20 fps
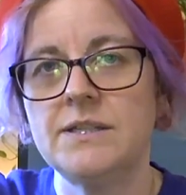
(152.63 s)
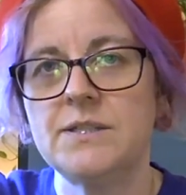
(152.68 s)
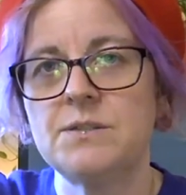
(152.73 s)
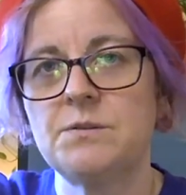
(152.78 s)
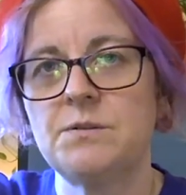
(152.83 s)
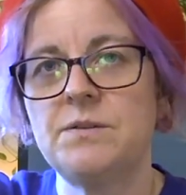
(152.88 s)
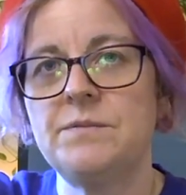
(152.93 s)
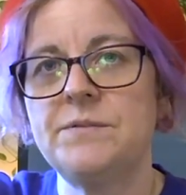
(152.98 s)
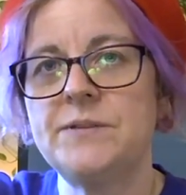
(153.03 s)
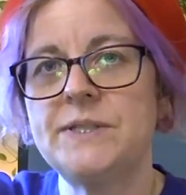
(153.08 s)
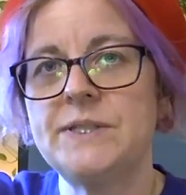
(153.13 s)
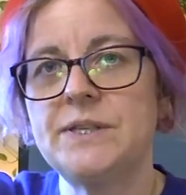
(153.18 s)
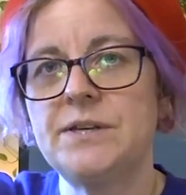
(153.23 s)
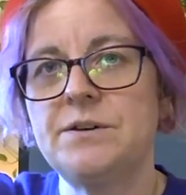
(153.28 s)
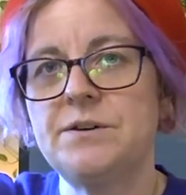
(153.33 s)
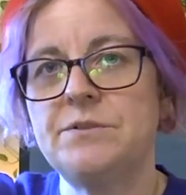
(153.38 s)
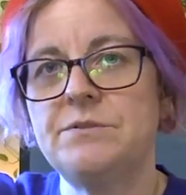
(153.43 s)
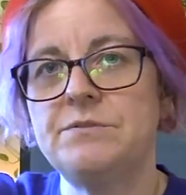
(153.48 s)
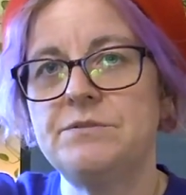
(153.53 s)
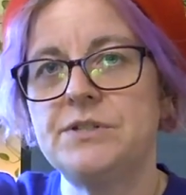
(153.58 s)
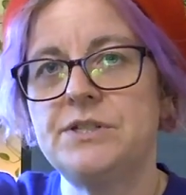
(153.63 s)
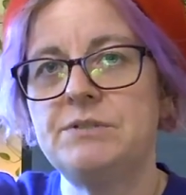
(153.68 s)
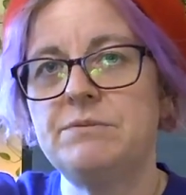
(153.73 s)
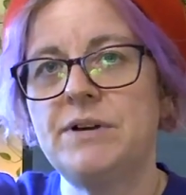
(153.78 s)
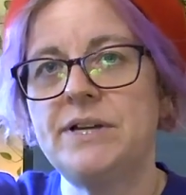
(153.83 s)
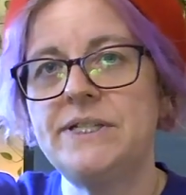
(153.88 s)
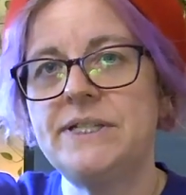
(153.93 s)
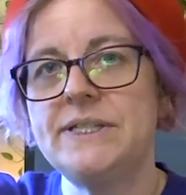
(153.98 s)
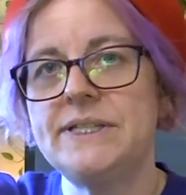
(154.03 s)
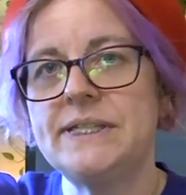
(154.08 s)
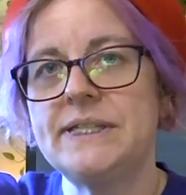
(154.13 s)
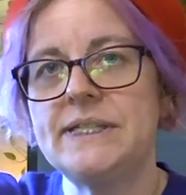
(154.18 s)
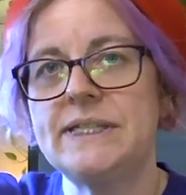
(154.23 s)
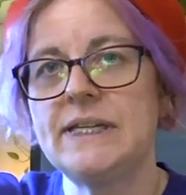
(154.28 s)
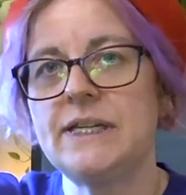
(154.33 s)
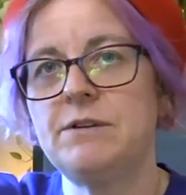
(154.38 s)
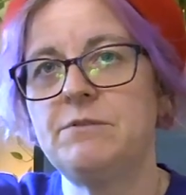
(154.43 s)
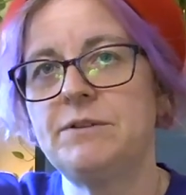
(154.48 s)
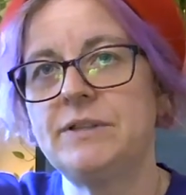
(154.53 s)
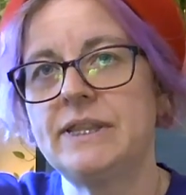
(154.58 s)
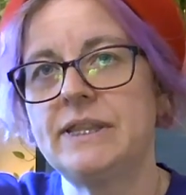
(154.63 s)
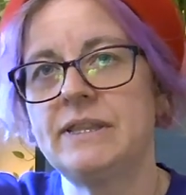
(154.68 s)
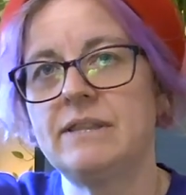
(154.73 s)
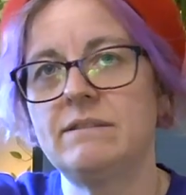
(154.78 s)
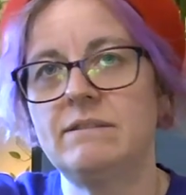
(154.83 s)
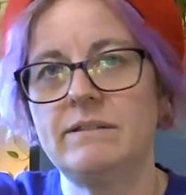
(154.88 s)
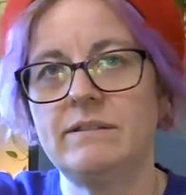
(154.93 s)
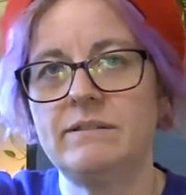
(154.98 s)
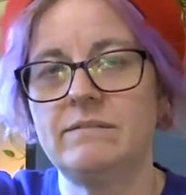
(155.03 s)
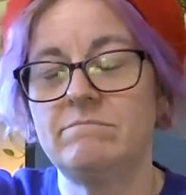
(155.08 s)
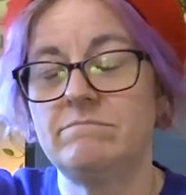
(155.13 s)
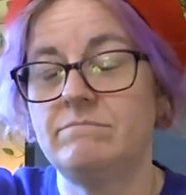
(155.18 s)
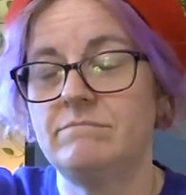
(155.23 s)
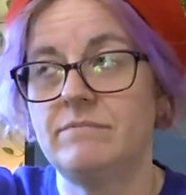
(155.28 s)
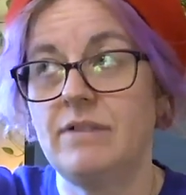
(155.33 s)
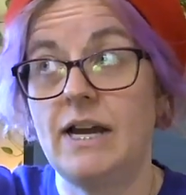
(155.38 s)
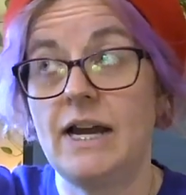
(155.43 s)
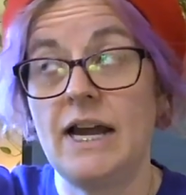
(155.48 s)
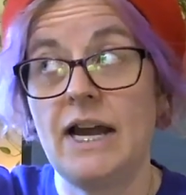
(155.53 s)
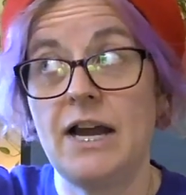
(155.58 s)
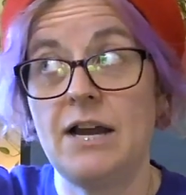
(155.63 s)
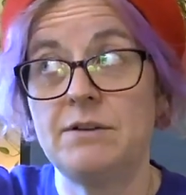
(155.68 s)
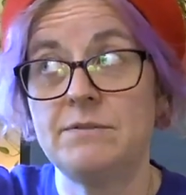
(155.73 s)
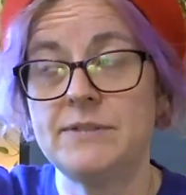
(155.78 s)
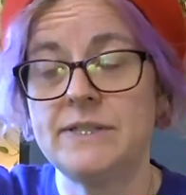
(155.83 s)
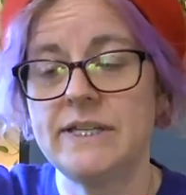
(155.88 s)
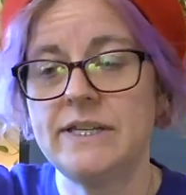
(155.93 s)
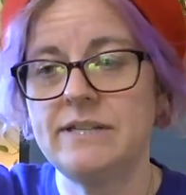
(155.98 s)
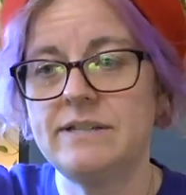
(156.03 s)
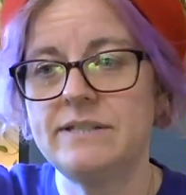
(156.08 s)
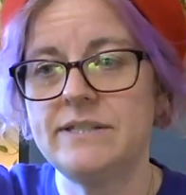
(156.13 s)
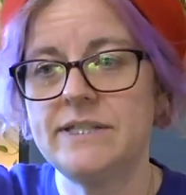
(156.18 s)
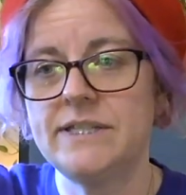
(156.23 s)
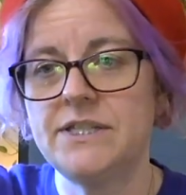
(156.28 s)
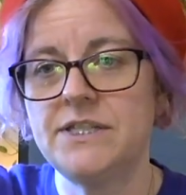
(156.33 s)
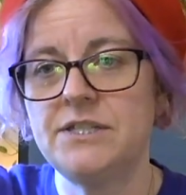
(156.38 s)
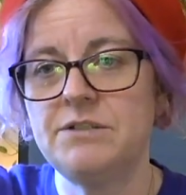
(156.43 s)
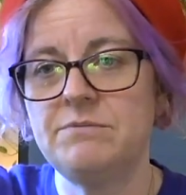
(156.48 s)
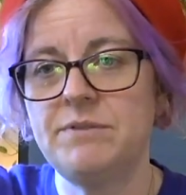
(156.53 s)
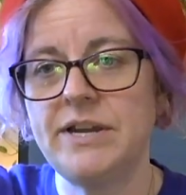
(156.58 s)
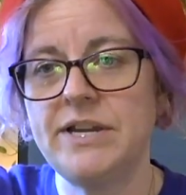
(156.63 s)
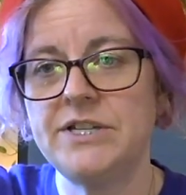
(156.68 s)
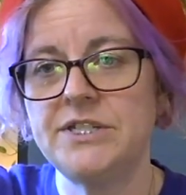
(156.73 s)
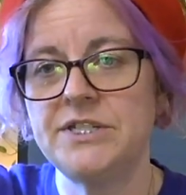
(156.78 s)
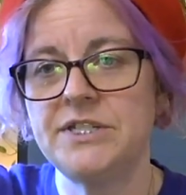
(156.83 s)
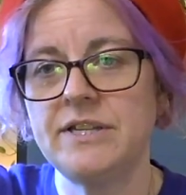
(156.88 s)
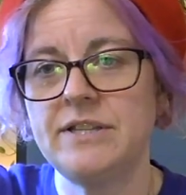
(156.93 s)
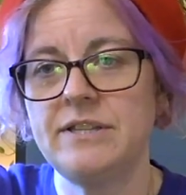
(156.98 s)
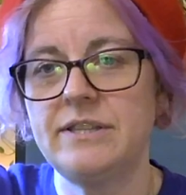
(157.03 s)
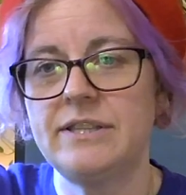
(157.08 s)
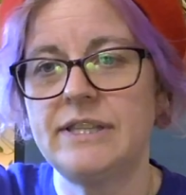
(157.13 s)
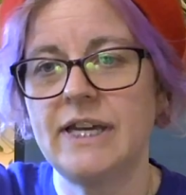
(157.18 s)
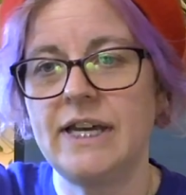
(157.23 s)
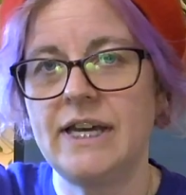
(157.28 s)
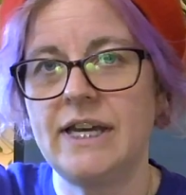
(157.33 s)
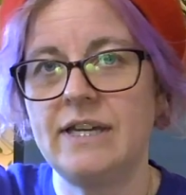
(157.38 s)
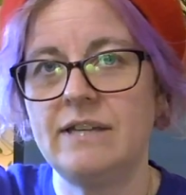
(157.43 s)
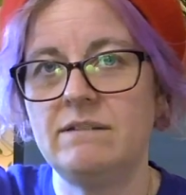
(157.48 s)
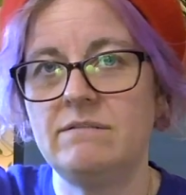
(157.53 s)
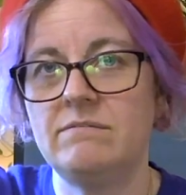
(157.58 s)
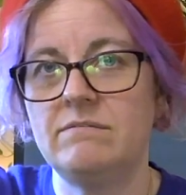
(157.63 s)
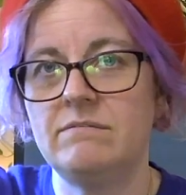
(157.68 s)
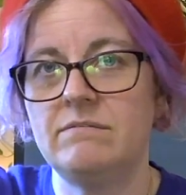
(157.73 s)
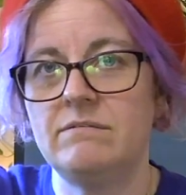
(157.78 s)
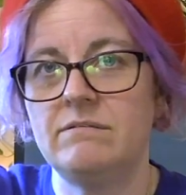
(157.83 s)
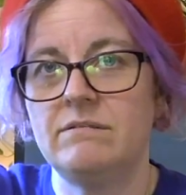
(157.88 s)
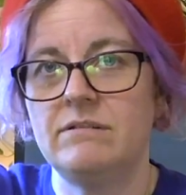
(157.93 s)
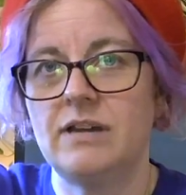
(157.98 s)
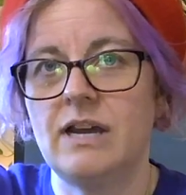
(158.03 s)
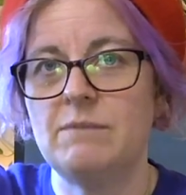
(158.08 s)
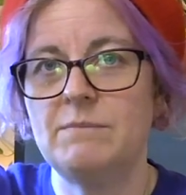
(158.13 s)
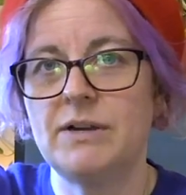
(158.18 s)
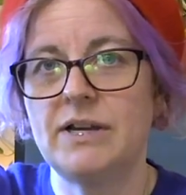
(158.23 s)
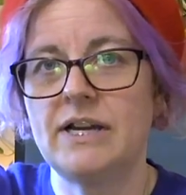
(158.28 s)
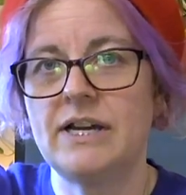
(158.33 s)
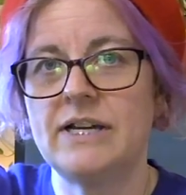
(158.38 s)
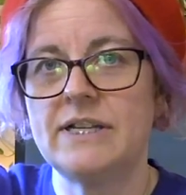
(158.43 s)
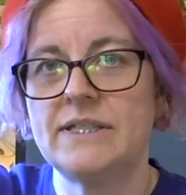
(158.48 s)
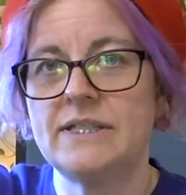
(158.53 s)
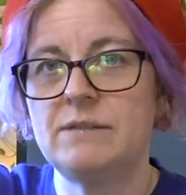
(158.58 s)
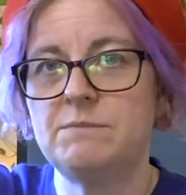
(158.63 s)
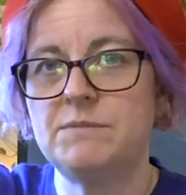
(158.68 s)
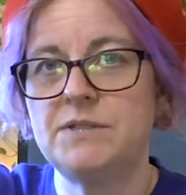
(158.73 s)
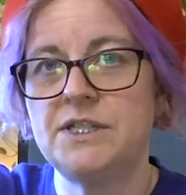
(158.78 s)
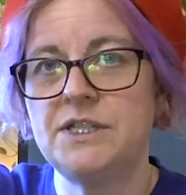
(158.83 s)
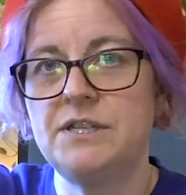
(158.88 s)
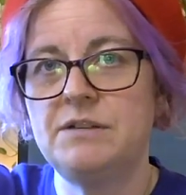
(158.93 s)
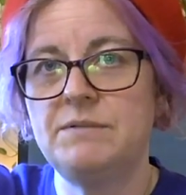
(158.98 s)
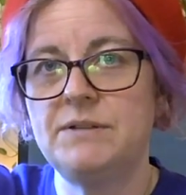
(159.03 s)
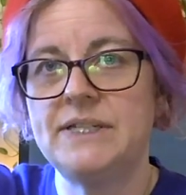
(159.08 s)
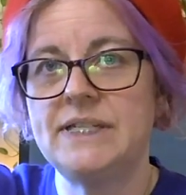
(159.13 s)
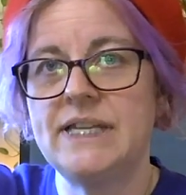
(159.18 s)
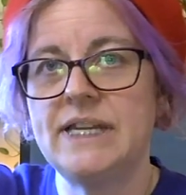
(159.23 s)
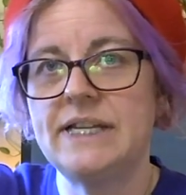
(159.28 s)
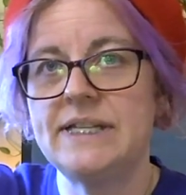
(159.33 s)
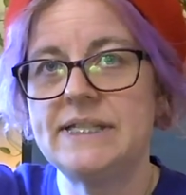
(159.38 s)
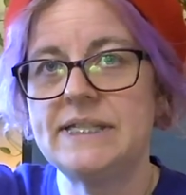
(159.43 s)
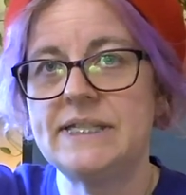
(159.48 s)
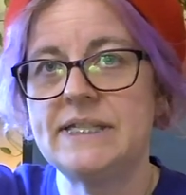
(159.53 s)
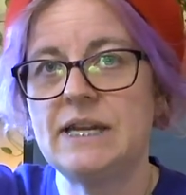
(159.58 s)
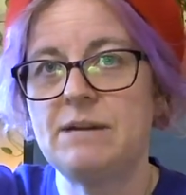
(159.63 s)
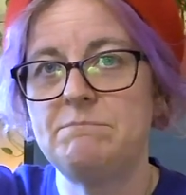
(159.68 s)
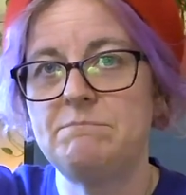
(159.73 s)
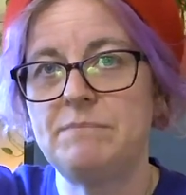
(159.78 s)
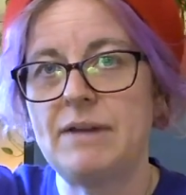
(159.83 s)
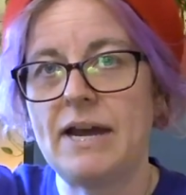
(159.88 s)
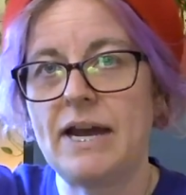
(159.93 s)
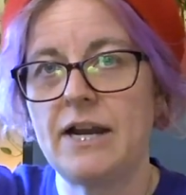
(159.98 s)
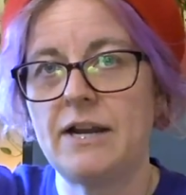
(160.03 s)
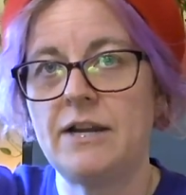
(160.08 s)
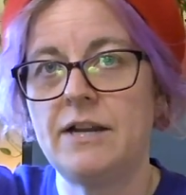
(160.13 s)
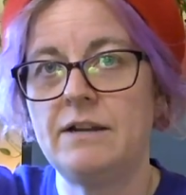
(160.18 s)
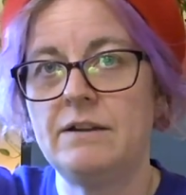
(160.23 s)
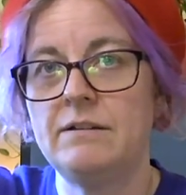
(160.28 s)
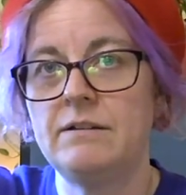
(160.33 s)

sort of as though do I just stick with a housing situation that I'm accustomed to and take a step back,